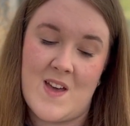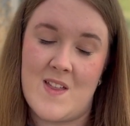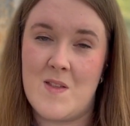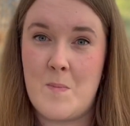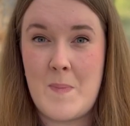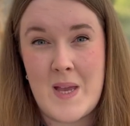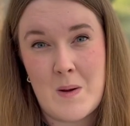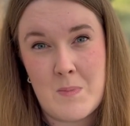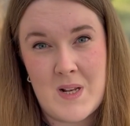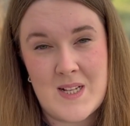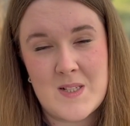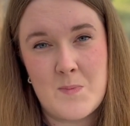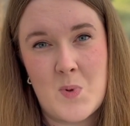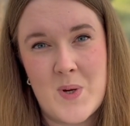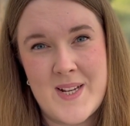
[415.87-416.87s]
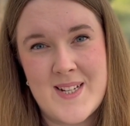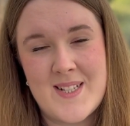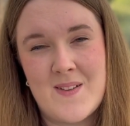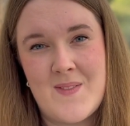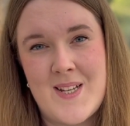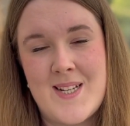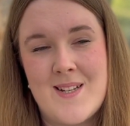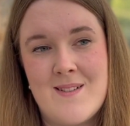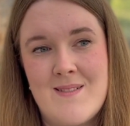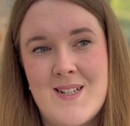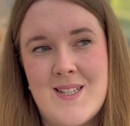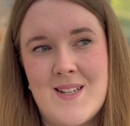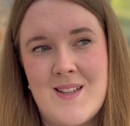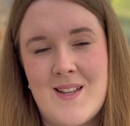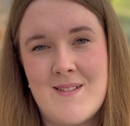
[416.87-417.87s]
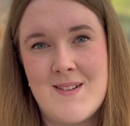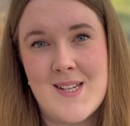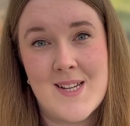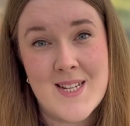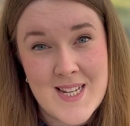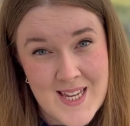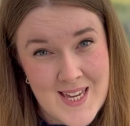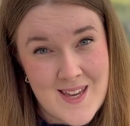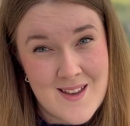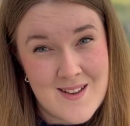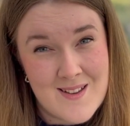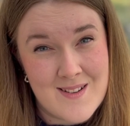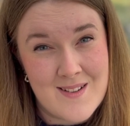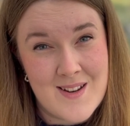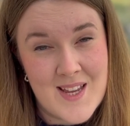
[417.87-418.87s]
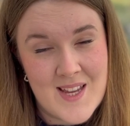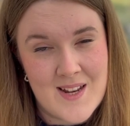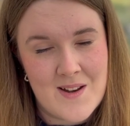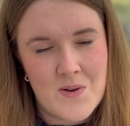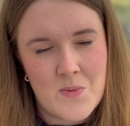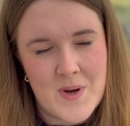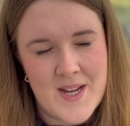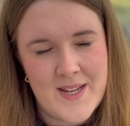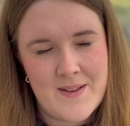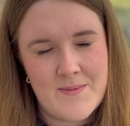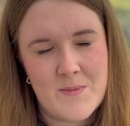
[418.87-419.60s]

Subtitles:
other big plus point as a vendor is that there is a tea urn hidden away,